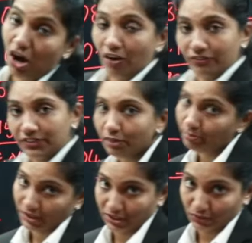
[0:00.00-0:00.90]
of the
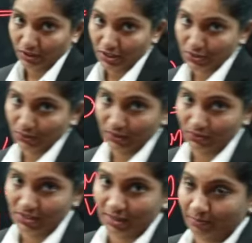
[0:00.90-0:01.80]
particular
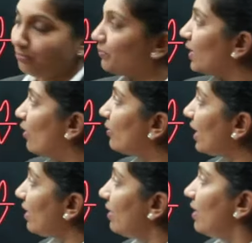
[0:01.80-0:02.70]
solution.
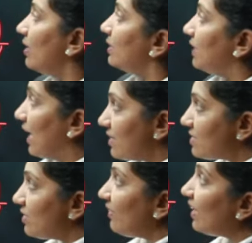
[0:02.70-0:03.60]
Okay, that is
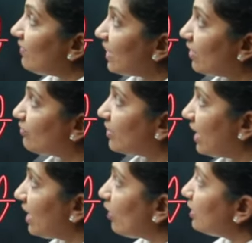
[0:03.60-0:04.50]
the way we can
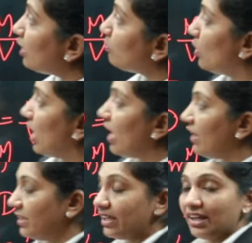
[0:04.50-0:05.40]
find out the
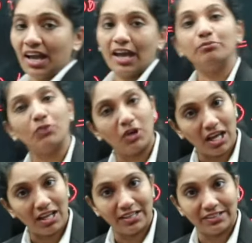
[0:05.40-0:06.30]
molarity and
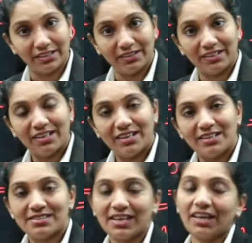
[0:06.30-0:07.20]
molality.
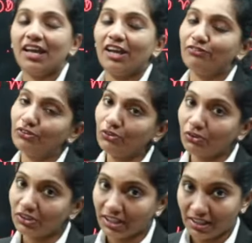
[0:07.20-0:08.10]
See, if you
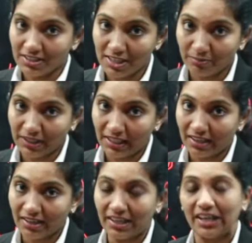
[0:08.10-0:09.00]
know the concept
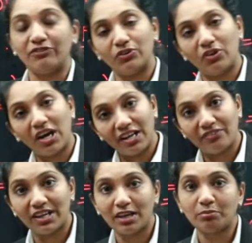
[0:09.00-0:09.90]
clear, if you are
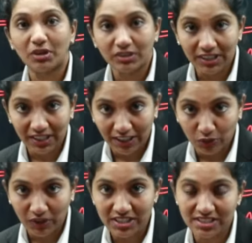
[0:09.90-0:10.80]
aware about the
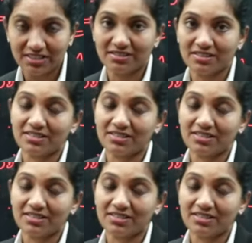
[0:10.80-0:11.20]
equations,